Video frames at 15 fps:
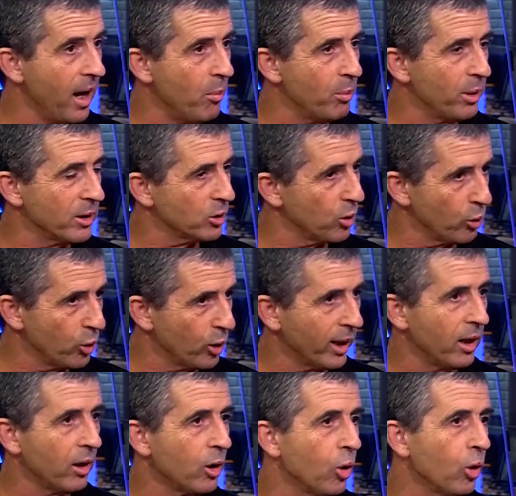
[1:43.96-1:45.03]
number so you
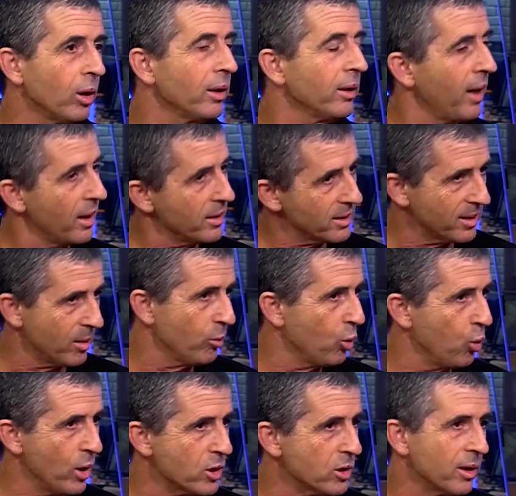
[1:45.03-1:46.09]
can call and ask some
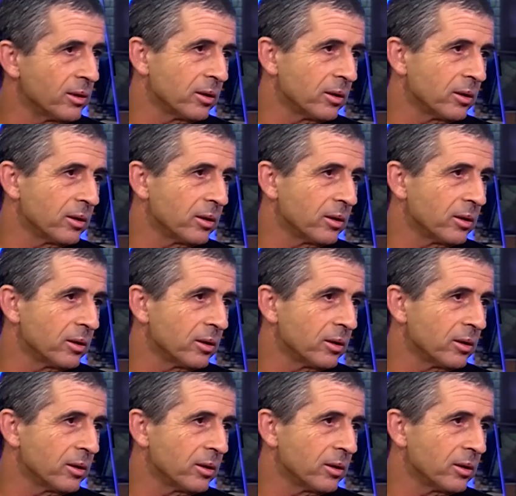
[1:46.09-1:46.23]
questions.